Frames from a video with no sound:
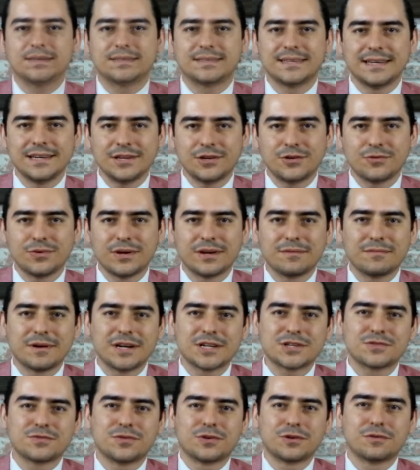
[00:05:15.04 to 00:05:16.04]
Thank you very
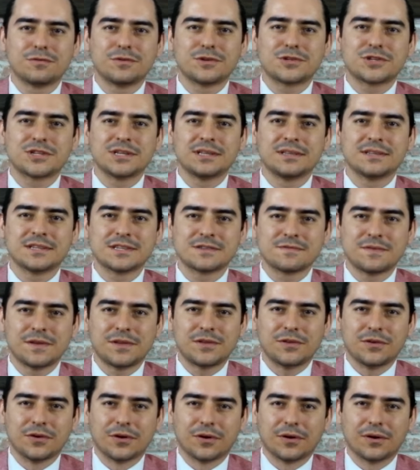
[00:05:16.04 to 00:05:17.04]
much for watching this
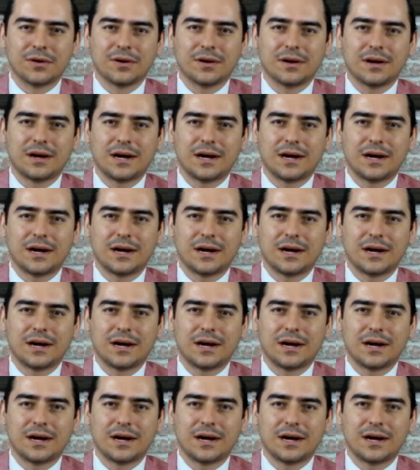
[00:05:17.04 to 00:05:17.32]
video.